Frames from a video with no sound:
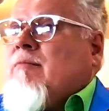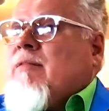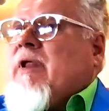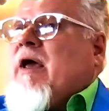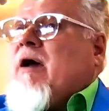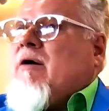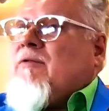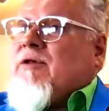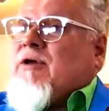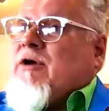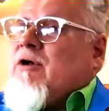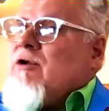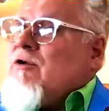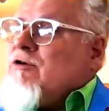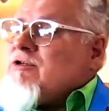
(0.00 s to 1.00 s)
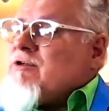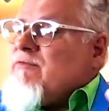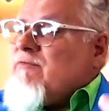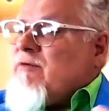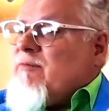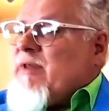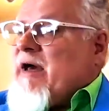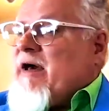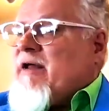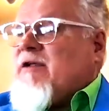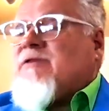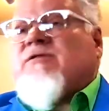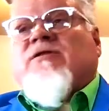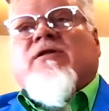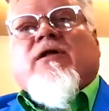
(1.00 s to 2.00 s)
Now, the conclusion from that
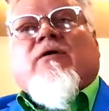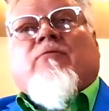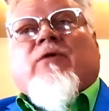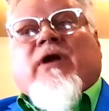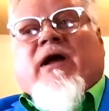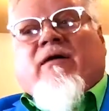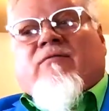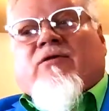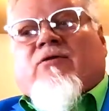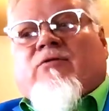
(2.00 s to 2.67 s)
is that whenever